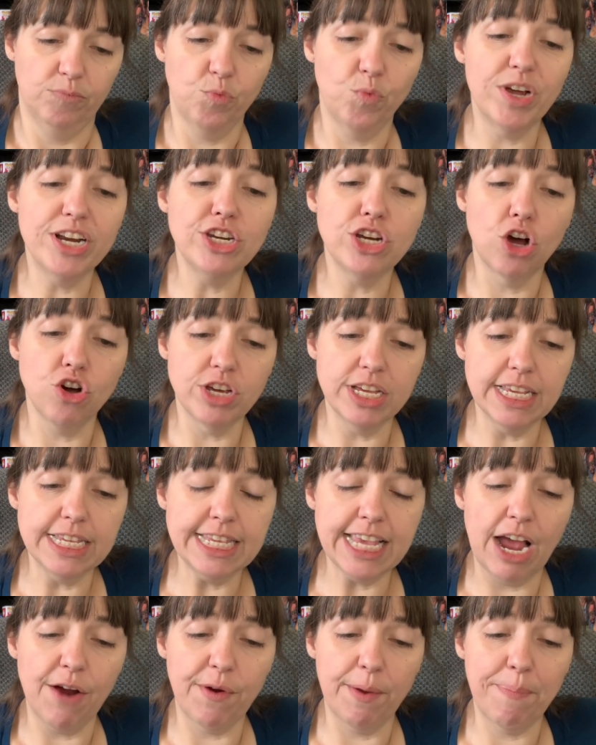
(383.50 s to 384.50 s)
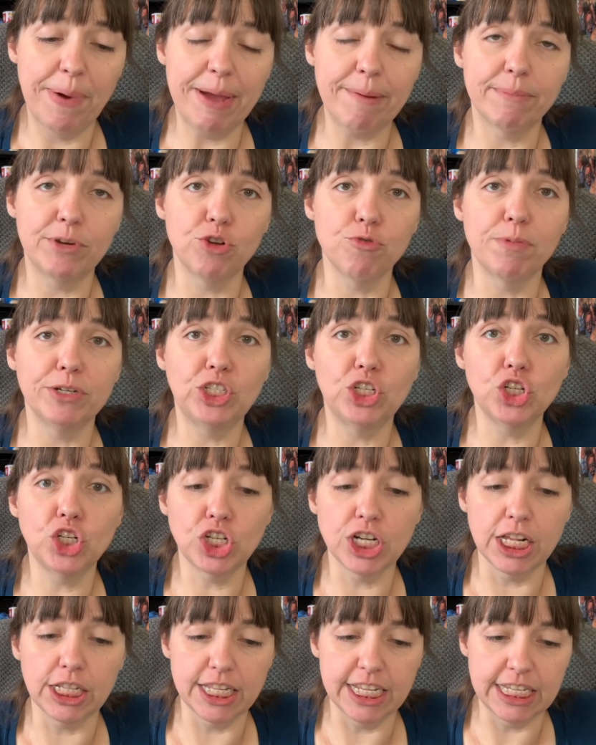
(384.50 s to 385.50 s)
We know you're sorry, Pandu, but you
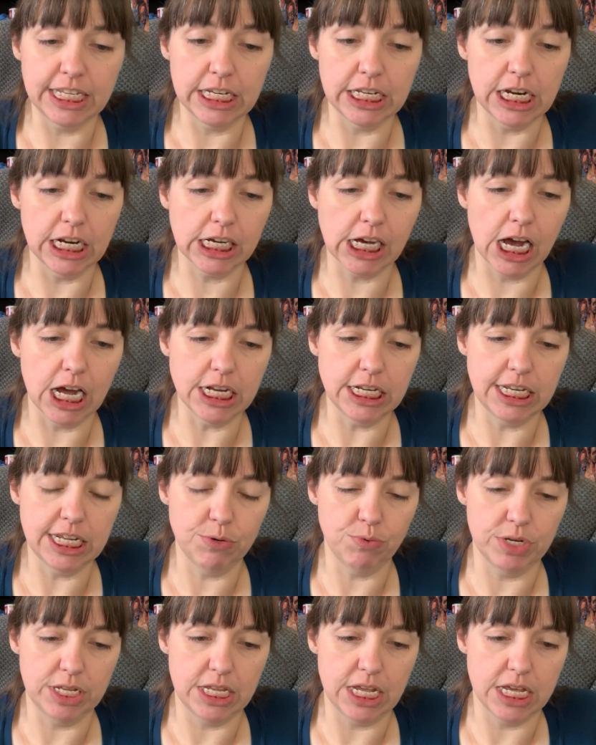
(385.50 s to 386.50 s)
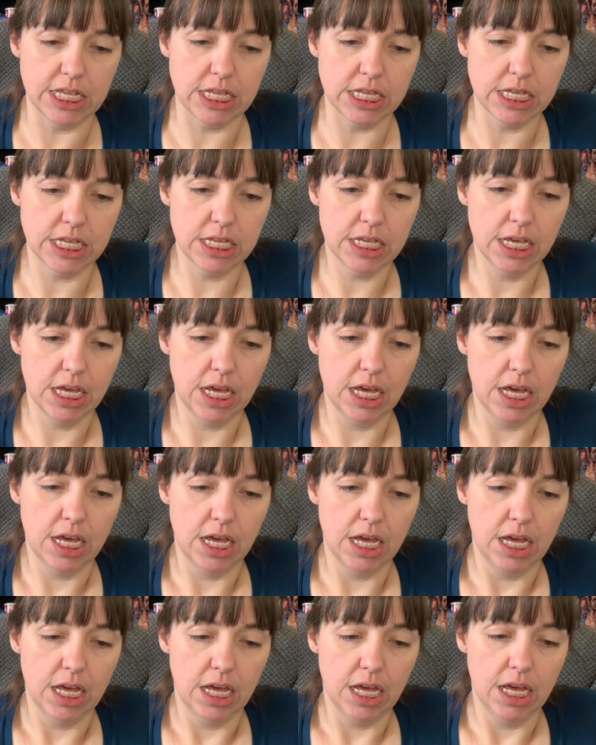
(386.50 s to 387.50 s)
should have listened to Kunti with this. You
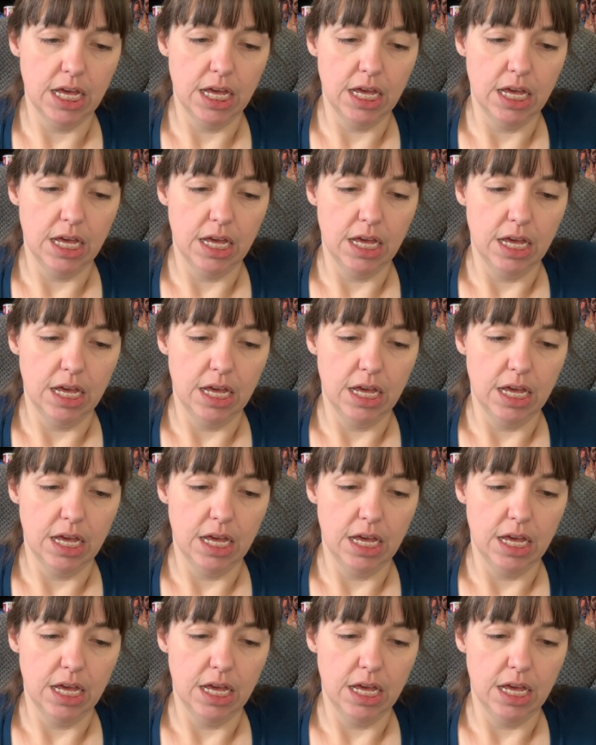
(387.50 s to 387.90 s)
didn't want to hear